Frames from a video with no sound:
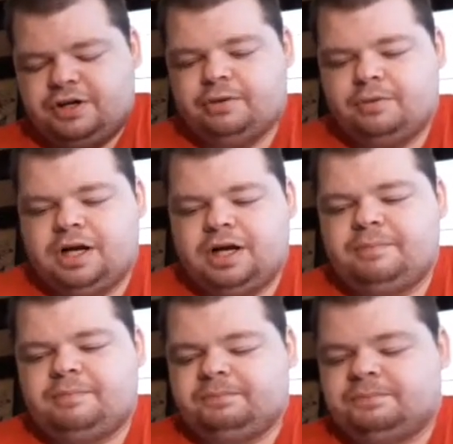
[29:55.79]

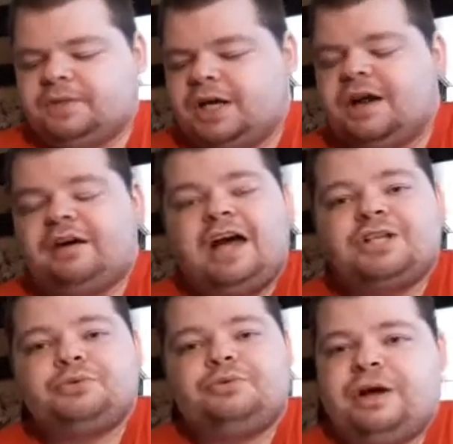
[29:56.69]
And I
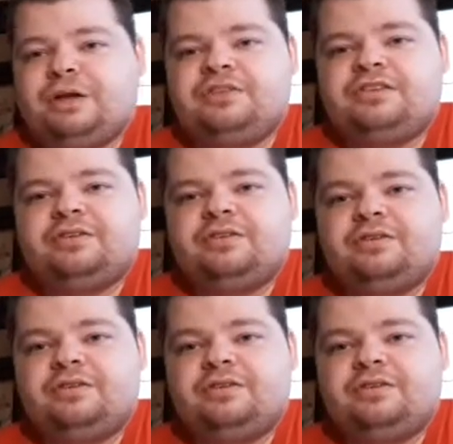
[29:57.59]
actually found this at